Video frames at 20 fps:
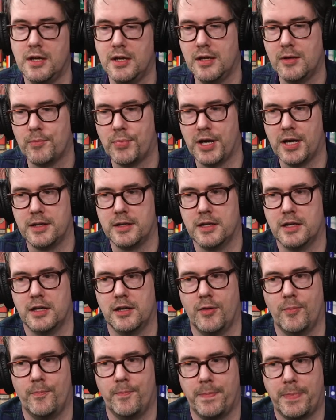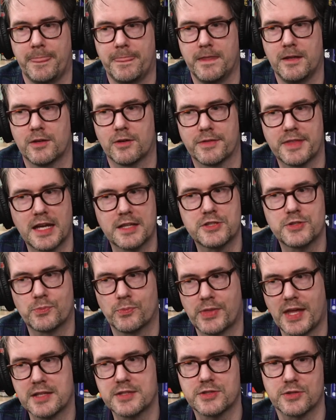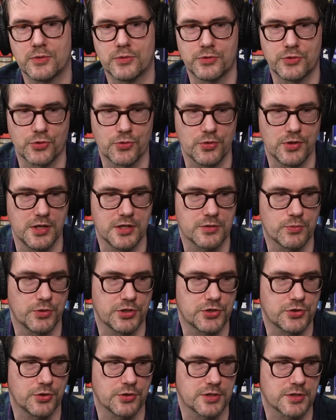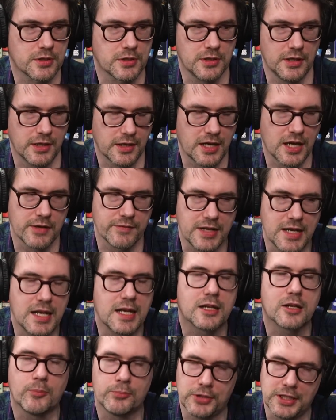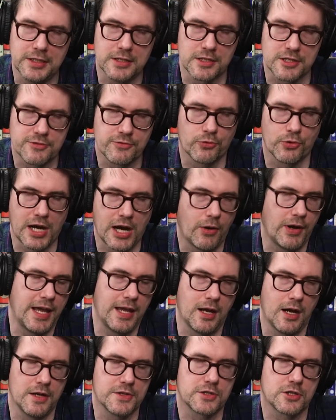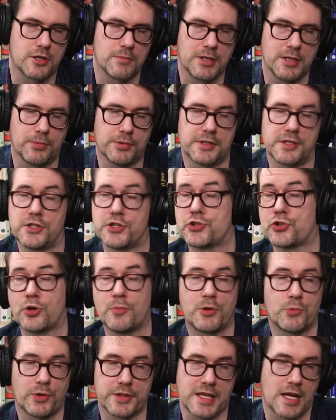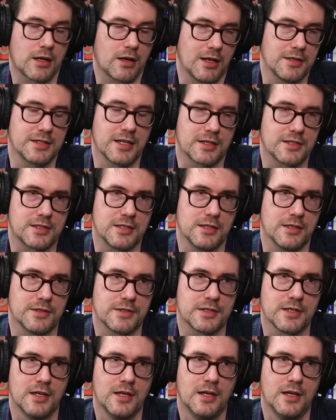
But, um, you know, that's that's the degrees which there's a, kind of an incompleteness for how A I is going to be able to determine what that context is.